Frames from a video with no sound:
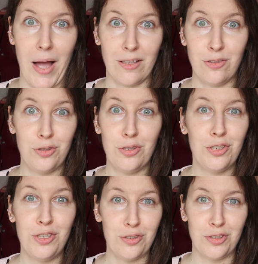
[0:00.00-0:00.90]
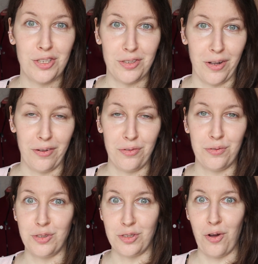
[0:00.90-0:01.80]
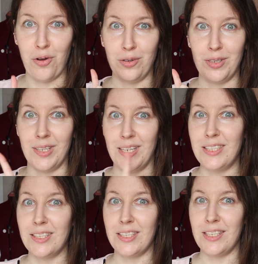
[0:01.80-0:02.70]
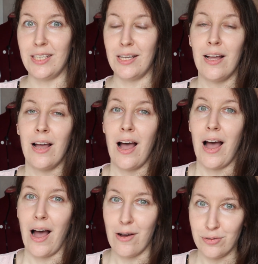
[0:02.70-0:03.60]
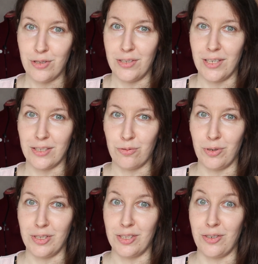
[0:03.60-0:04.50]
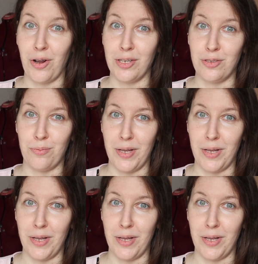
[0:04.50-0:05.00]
back to the cute stuff. So let's see how the next one is going to